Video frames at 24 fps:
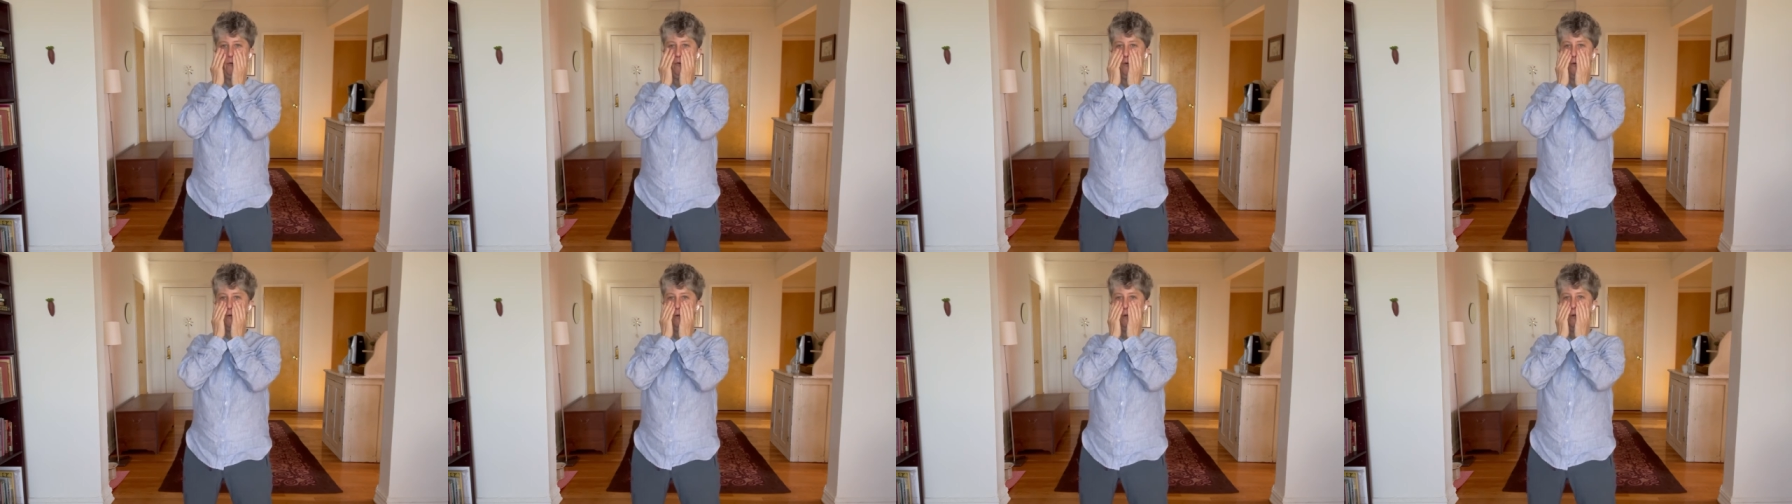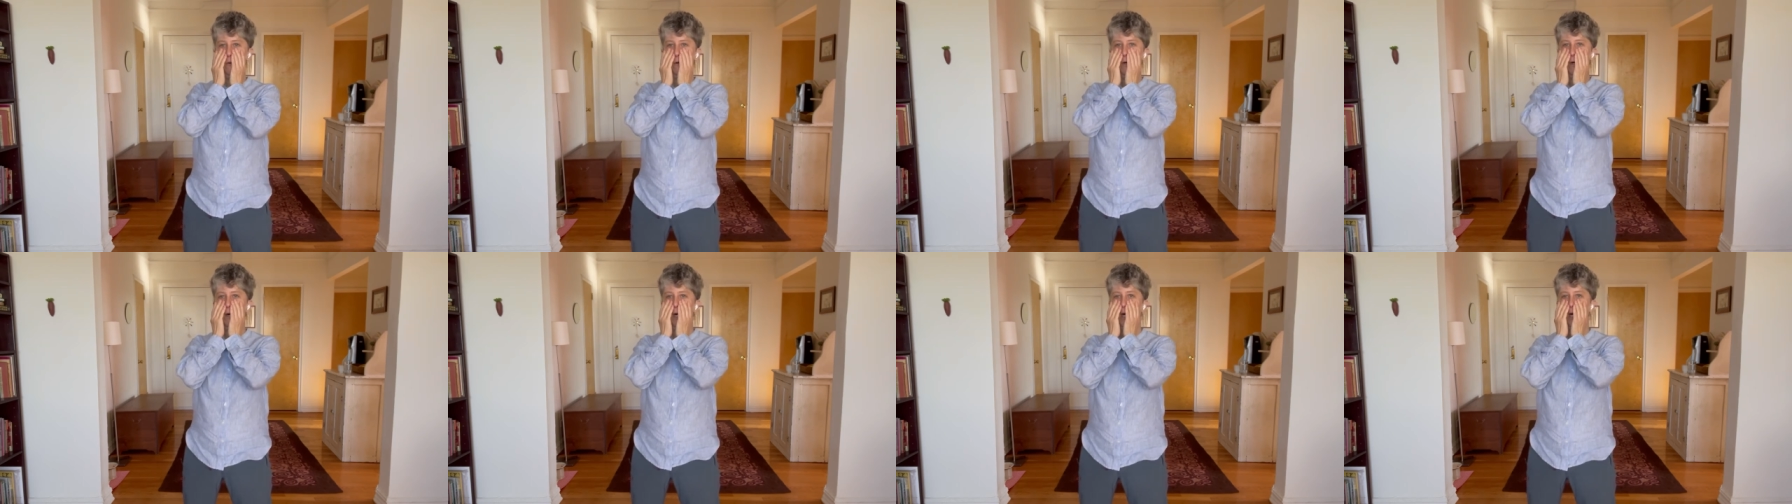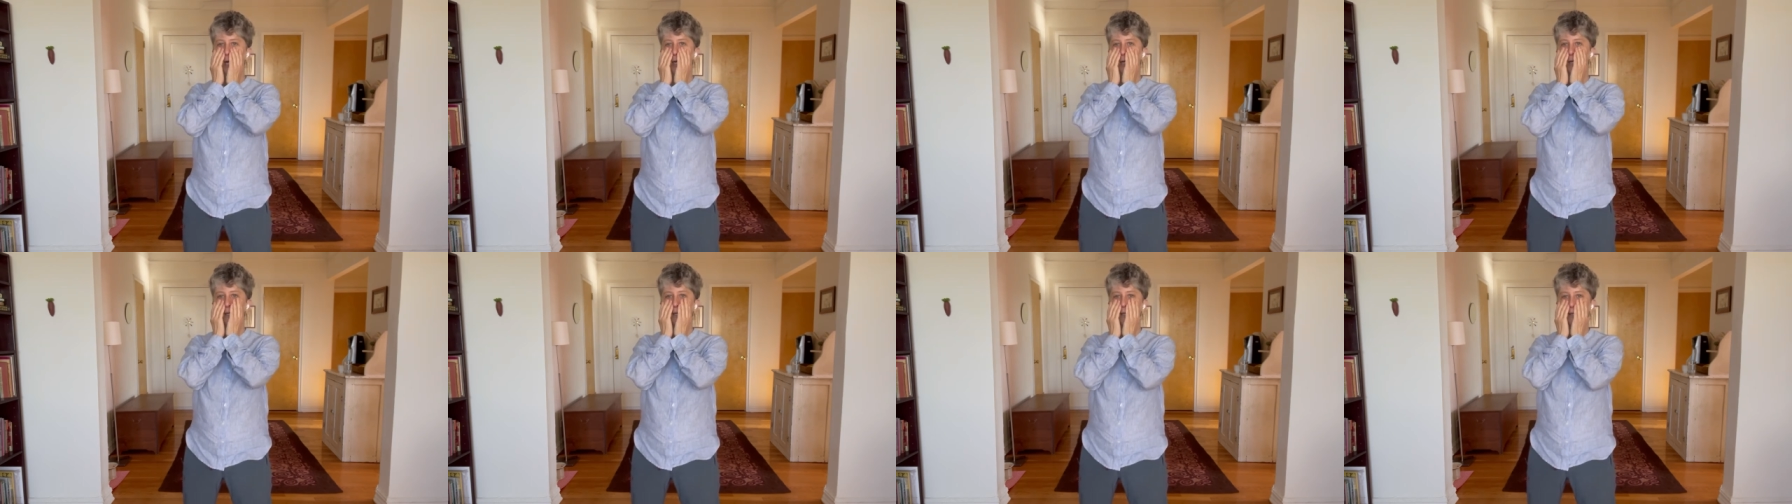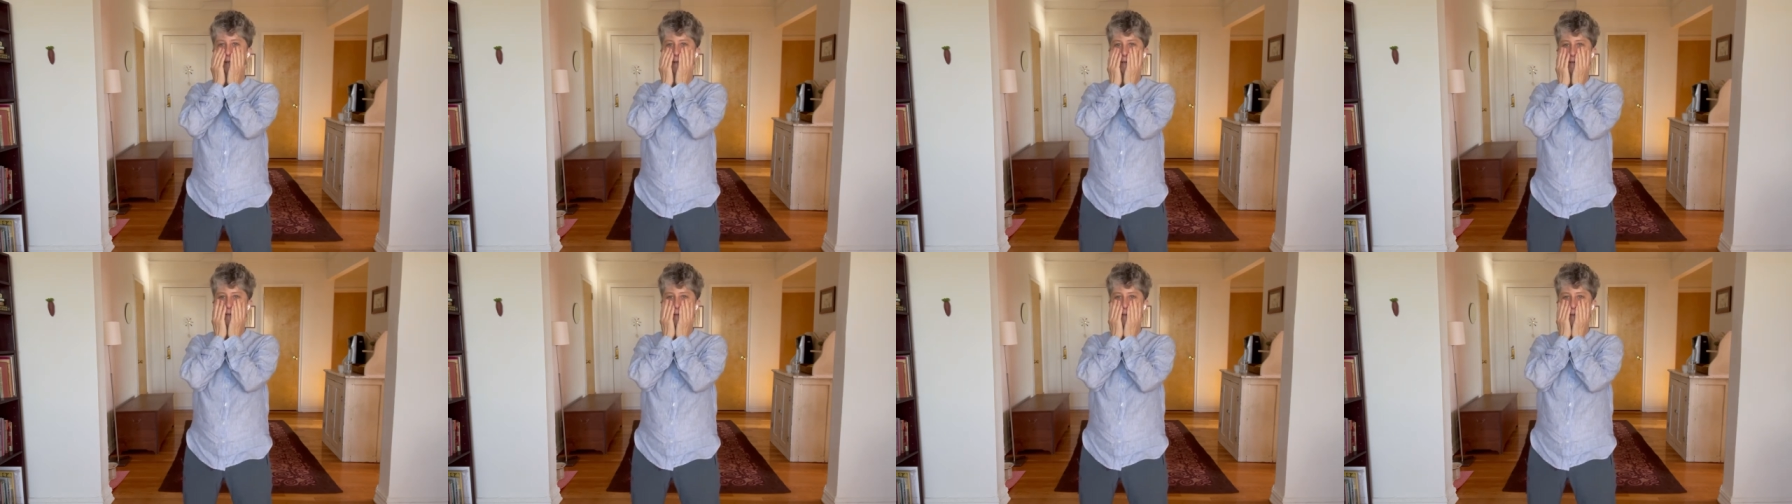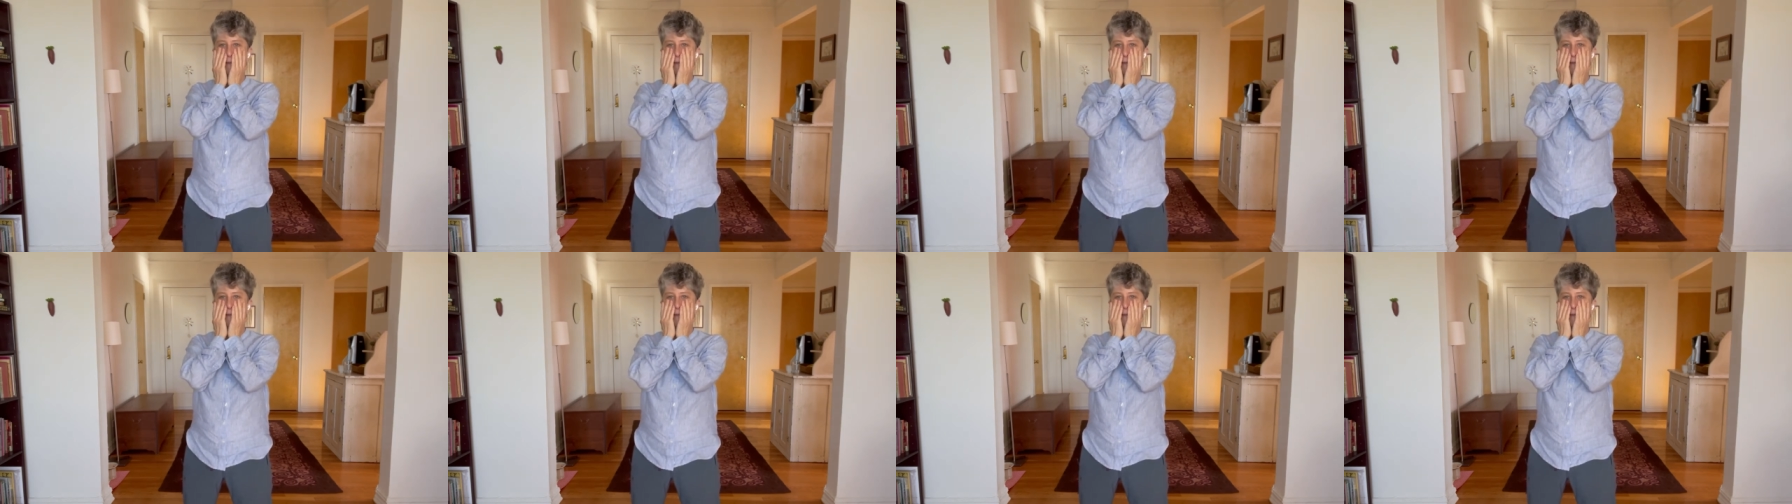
your lower eyelids.